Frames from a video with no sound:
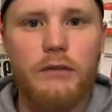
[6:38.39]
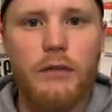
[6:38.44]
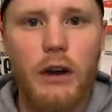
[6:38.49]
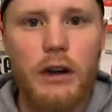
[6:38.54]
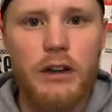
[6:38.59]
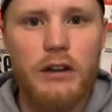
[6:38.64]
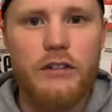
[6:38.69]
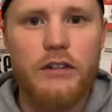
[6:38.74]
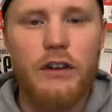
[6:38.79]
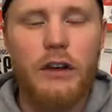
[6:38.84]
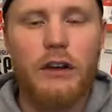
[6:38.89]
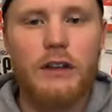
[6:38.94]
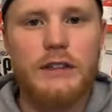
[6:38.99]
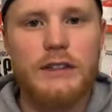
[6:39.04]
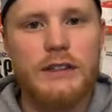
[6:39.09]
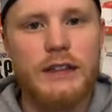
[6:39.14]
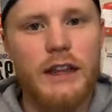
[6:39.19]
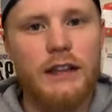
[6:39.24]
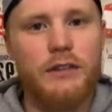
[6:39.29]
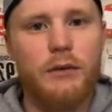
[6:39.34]
running shows
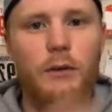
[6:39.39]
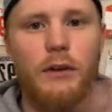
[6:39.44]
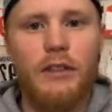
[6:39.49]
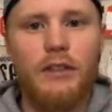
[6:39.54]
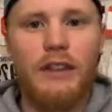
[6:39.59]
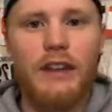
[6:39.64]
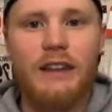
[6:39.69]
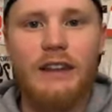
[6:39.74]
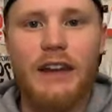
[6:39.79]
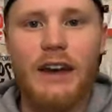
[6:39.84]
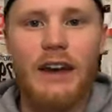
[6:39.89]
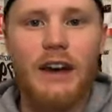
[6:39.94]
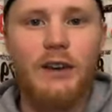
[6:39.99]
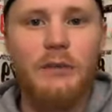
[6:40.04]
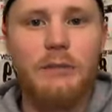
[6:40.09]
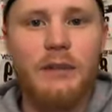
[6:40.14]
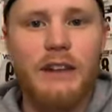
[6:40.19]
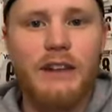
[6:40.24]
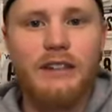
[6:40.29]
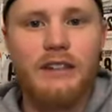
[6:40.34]
and that's one thing that
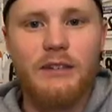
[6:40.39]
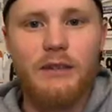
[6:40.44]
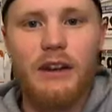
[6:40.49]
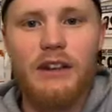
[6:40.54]
helped me is,